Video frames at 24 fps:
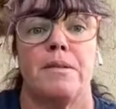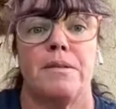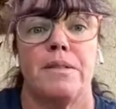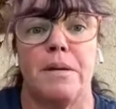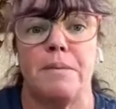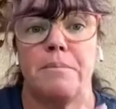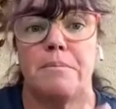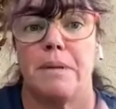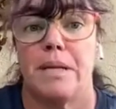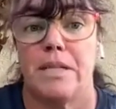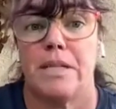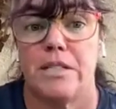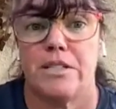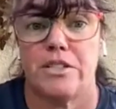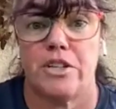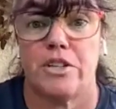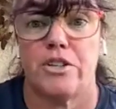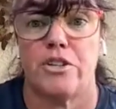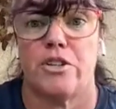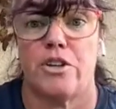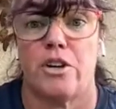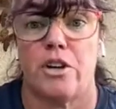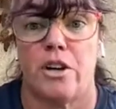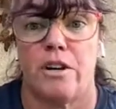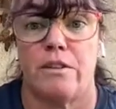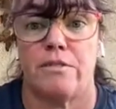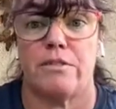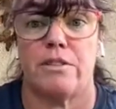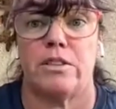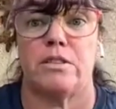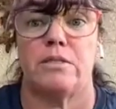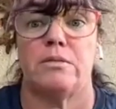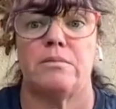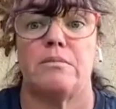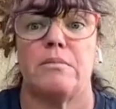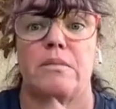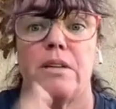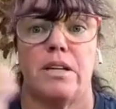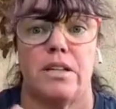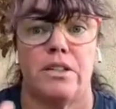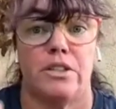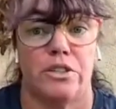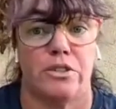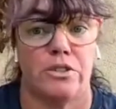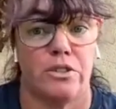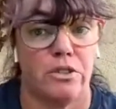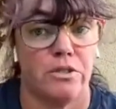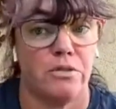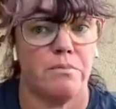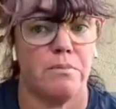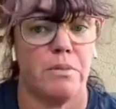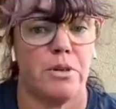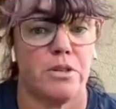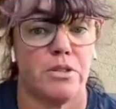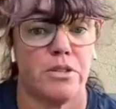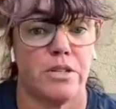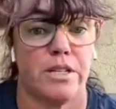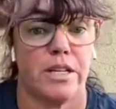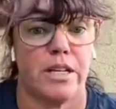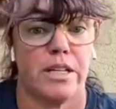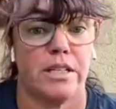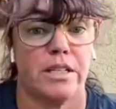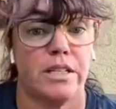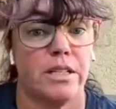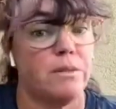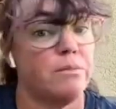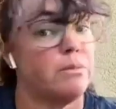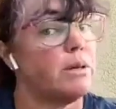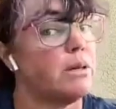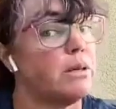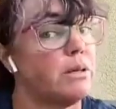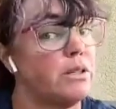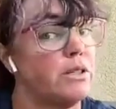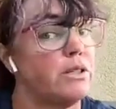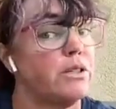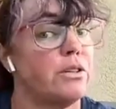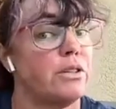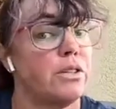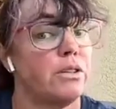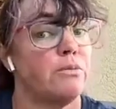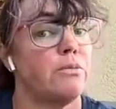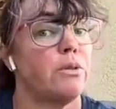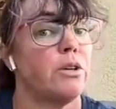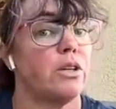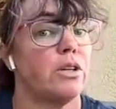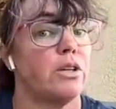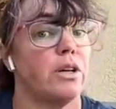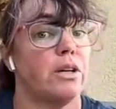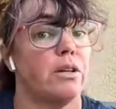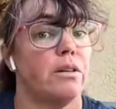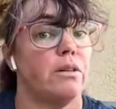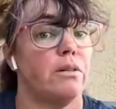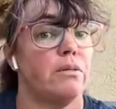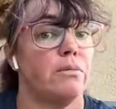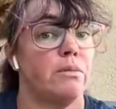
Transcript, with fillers: Then based on your offer and your own personality, where are you going to work?